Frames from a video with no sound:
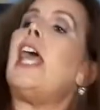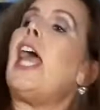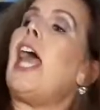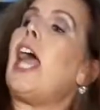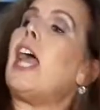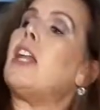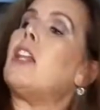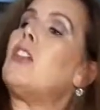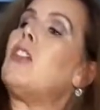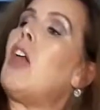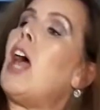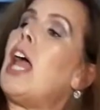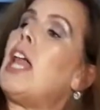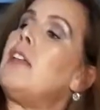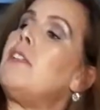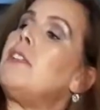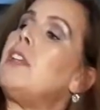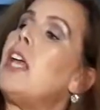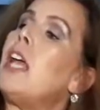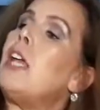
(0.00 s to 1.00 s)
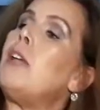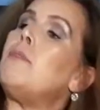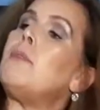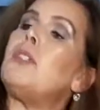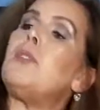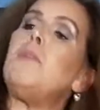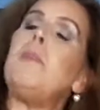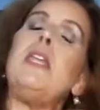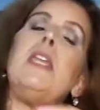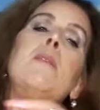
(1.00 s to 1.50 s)
And a lot of
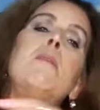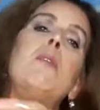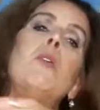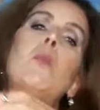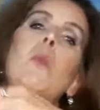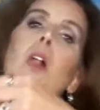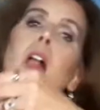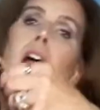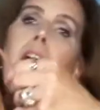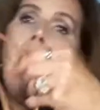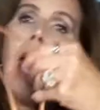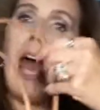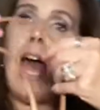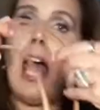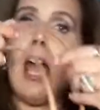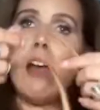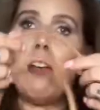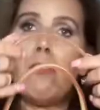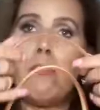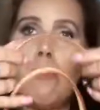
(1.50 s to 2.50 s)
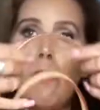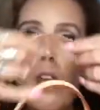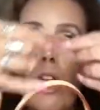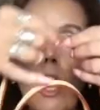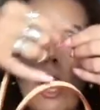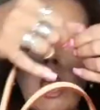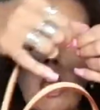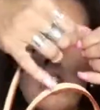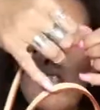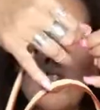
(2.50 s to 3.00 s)
times people will have
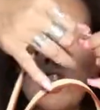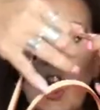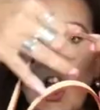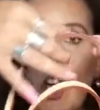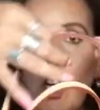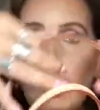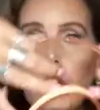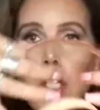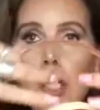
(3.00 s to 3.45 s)
darker